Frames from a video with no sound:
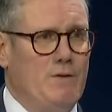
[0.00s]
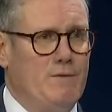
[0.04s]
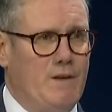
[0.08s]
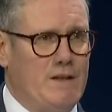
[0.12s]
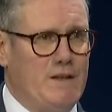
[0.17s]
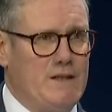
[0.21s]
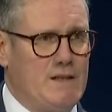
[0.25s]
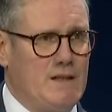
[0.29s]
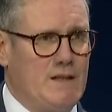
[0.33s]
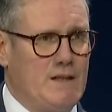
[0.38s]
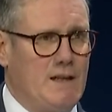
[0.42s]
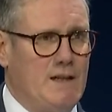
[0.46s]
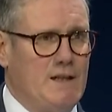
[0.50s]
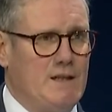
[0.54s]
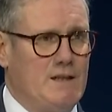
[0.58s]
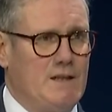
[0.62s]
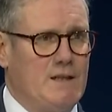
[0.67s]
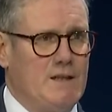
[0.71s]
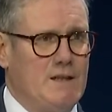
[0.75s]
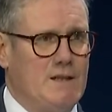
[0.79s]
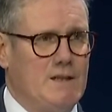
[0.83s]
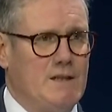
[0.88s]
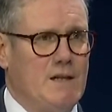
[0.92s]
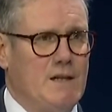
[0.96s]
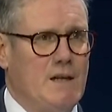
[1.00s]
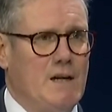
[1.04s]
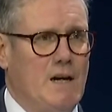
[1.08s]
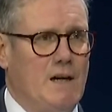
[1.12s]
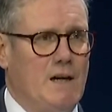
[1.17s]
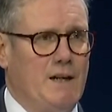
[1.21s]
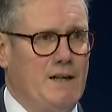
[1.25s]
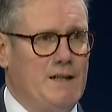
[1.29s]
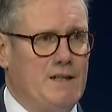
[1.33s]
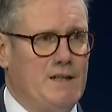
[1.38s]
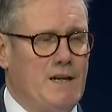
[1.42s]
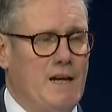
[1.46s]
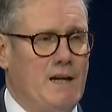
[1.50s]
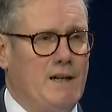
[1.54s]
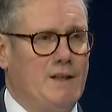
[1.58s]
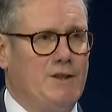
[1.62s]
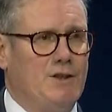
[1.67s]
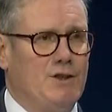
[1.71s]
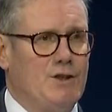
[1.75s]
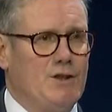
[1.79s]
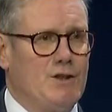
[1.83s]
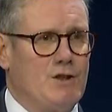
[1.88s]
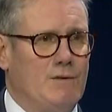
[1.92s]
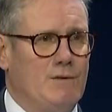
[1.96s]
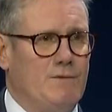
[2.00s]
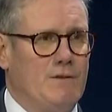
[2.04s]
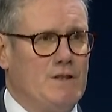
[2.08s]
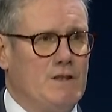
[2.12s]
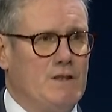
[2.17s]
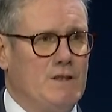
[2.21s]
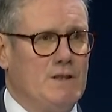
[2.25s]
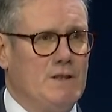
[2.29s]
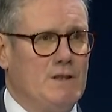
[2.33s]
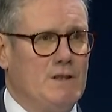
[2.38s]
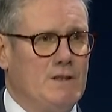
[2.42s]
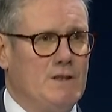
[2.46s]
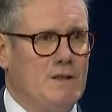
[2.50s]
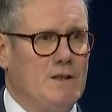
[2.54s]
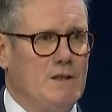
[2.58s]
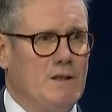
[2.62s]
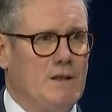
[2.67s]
investigators and intelligence officers,